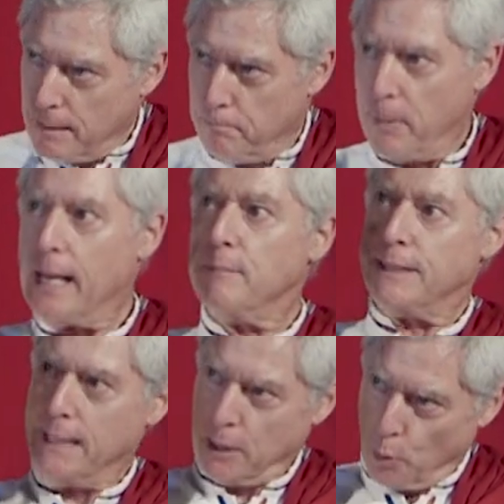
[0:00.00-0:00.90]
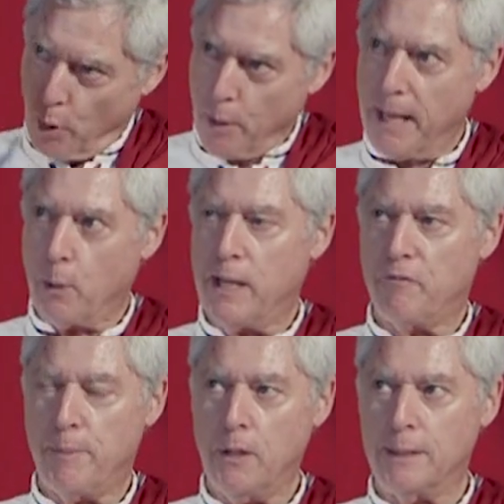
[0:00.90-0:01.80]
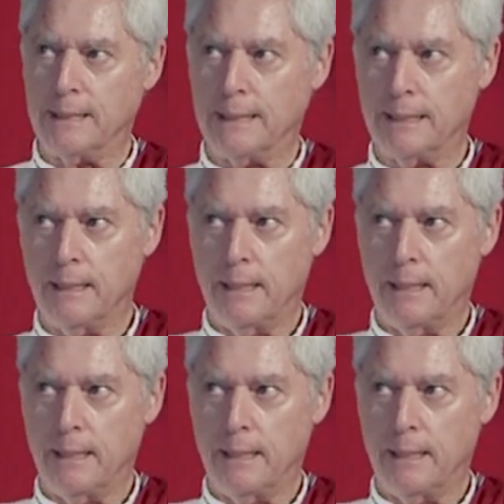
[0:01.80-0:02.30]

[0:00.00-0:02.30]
But I'm seeing the wall by way of appearances.